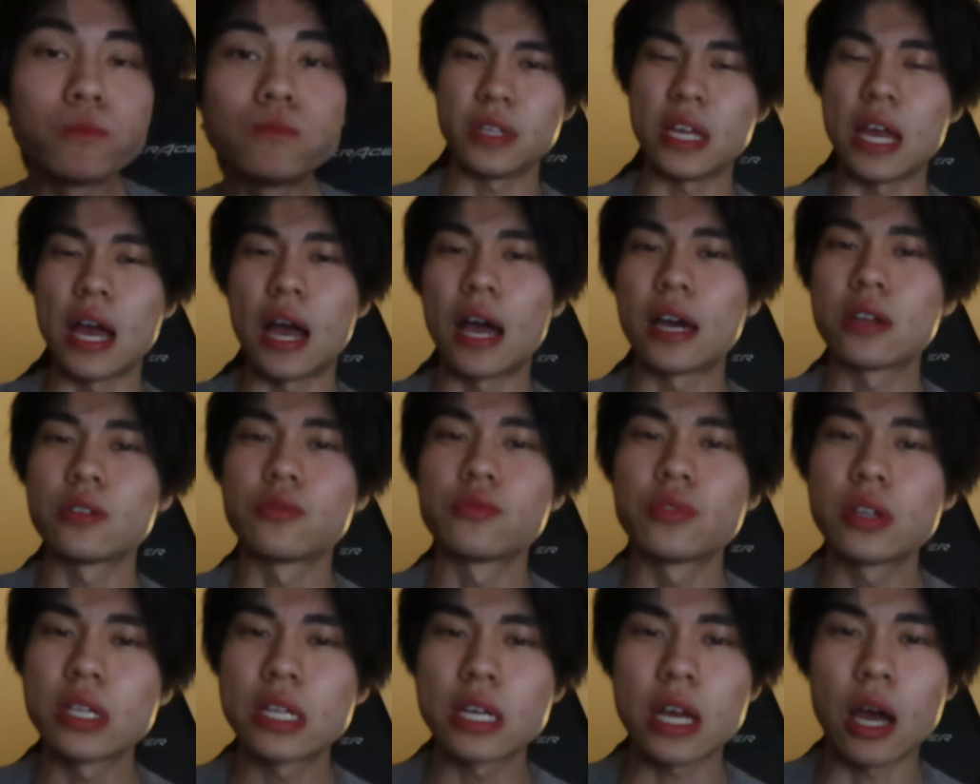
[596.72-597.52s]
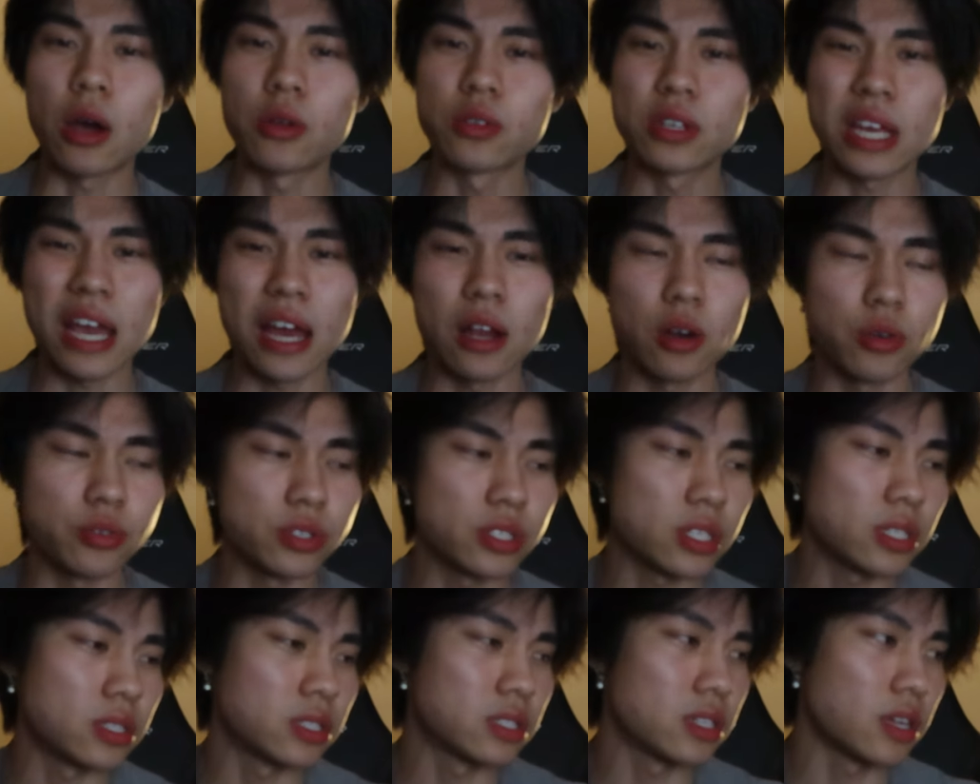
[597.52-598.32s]
yeah, I don't really count
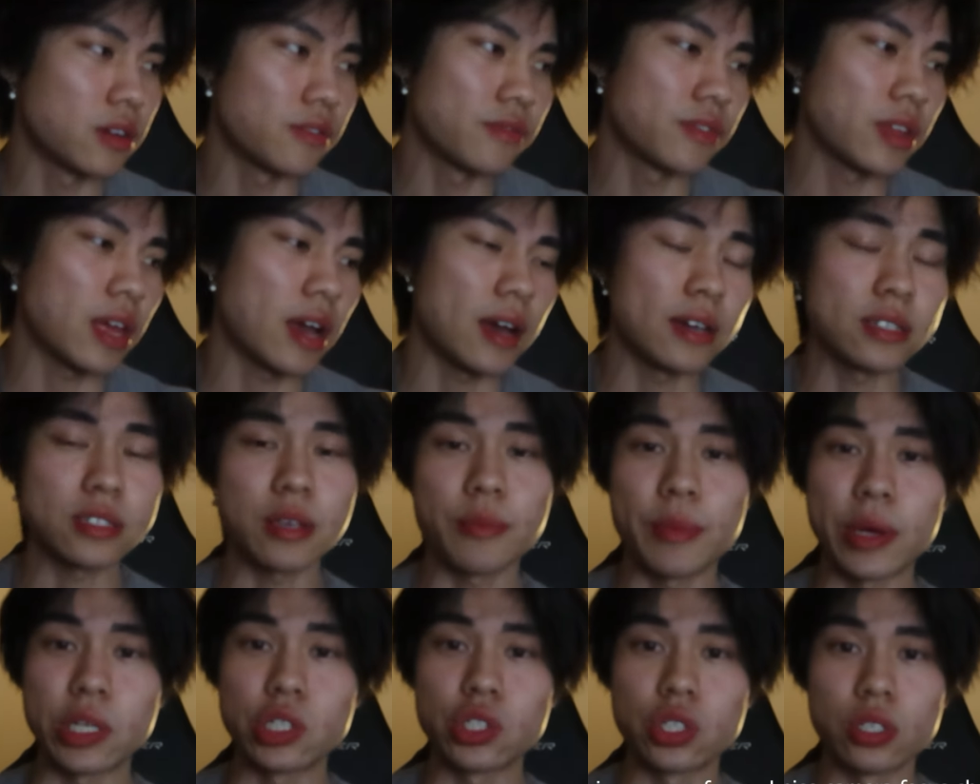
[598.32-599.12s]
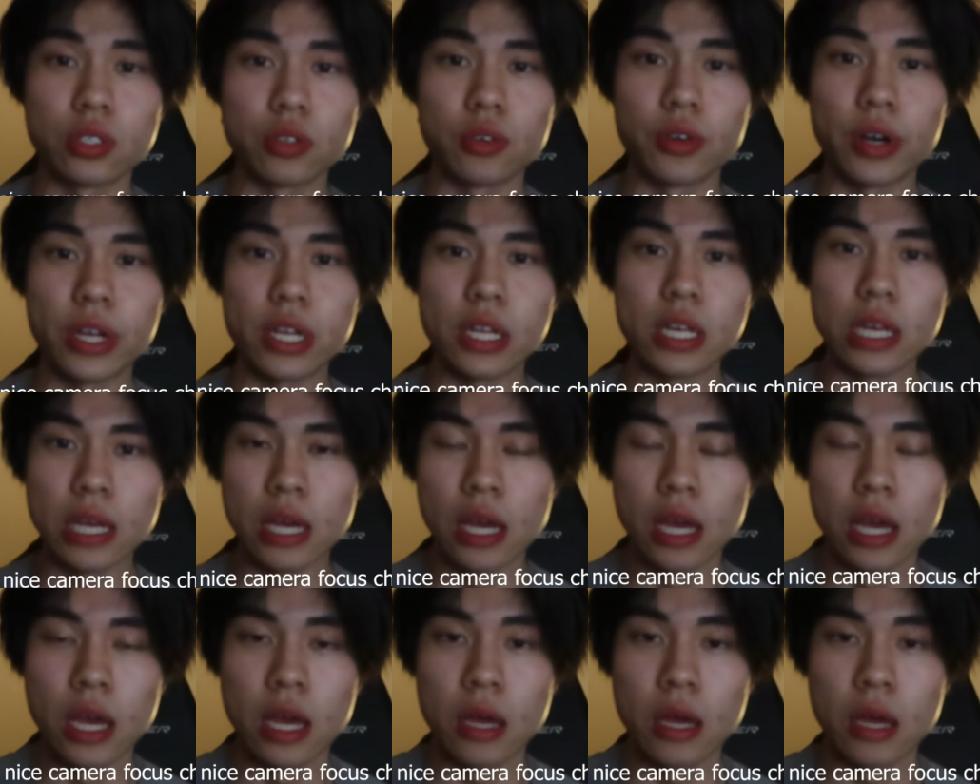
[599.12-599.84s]
calories and stuff, yeah, as I mentioned already.